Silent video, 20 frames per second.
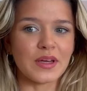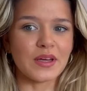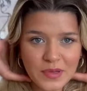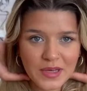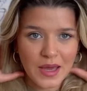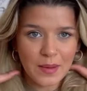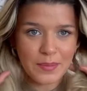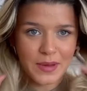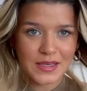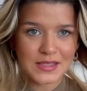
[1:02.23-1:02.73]
But yeah,
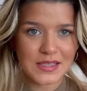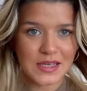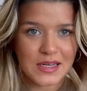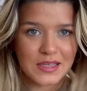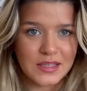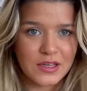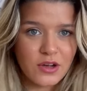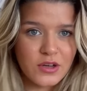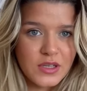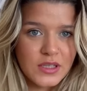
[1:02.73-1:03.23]
basically
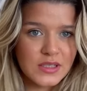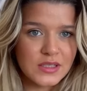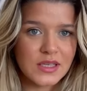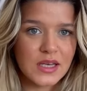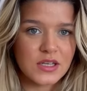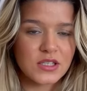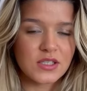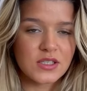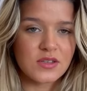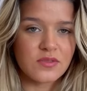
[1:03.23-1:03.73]
the only
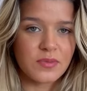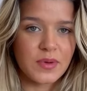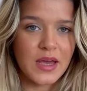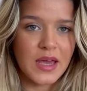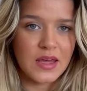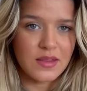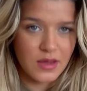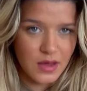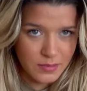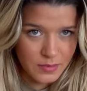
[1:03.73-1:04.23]
sections of my hair
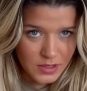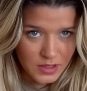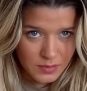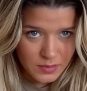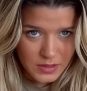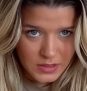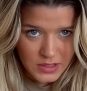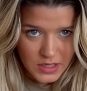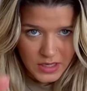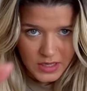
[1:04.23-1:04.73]
that I'm gonna be
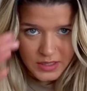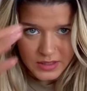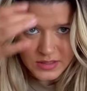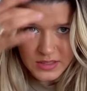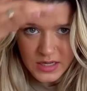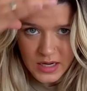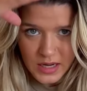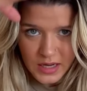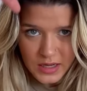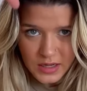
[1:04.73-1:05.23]
dyeing
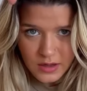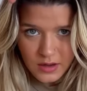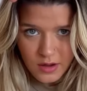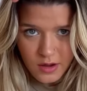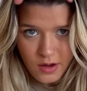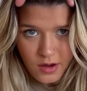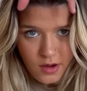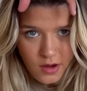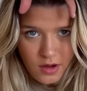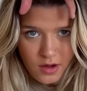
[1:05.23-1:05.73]
today
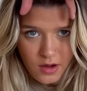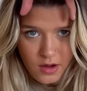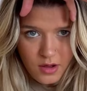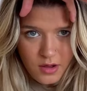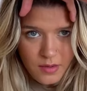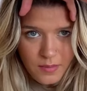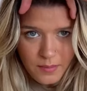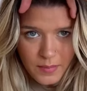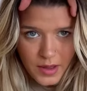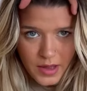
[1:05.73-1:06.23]
are
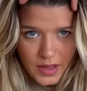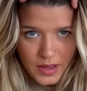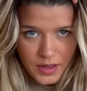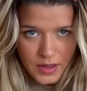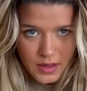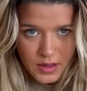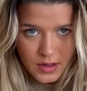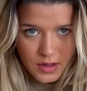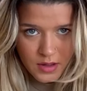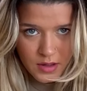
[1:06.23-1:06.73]
my
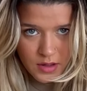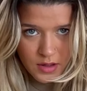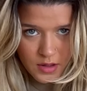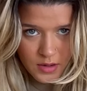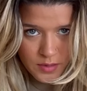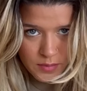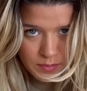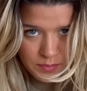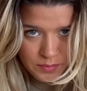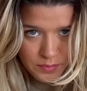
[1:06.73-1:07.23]

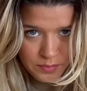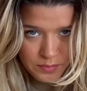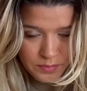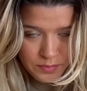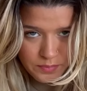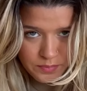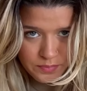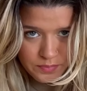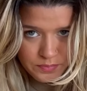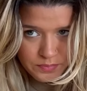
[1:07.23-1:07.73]

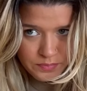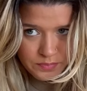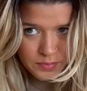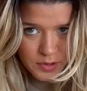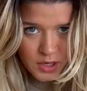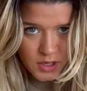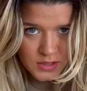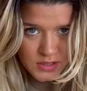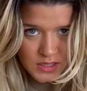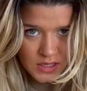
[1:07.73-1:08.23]

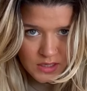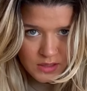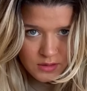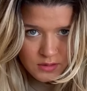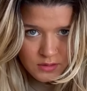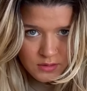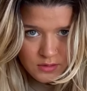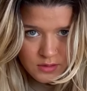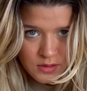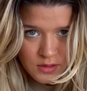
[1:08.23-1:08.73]
parting,
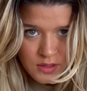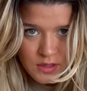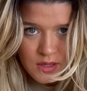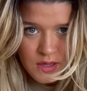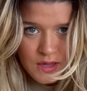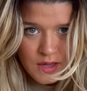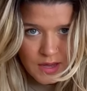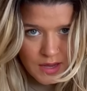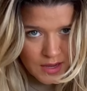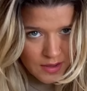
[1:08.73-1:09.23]

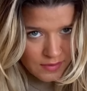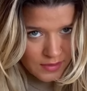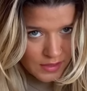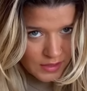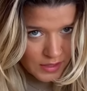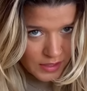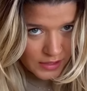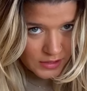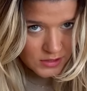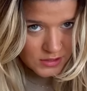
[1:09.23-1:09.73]
and then
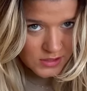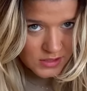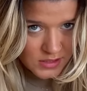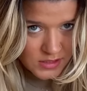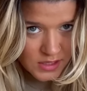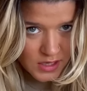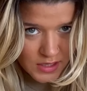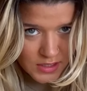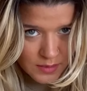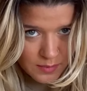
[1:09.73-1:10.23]
like just a
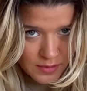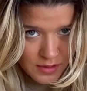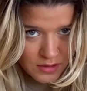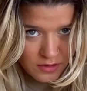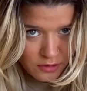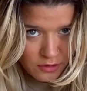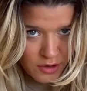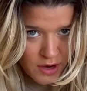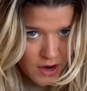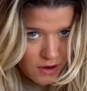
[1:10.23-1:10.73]
tiny bit of the
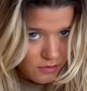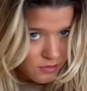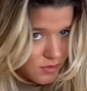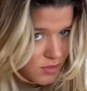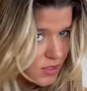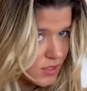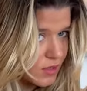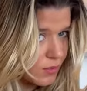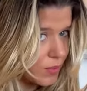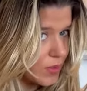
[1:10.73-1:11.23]
crown so
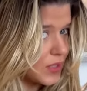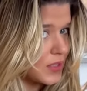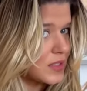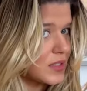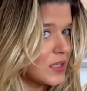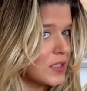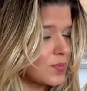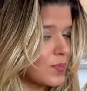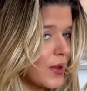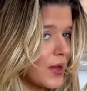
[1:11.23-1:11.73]
that when it
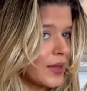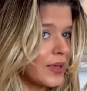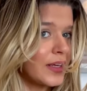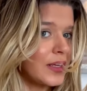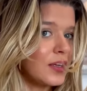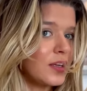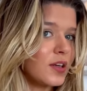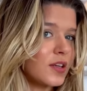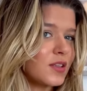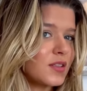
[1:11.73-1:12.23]
sits back it
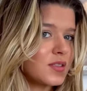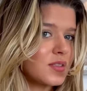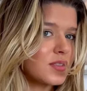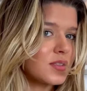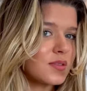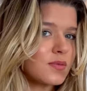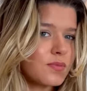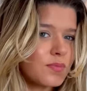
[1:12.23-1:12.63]
looks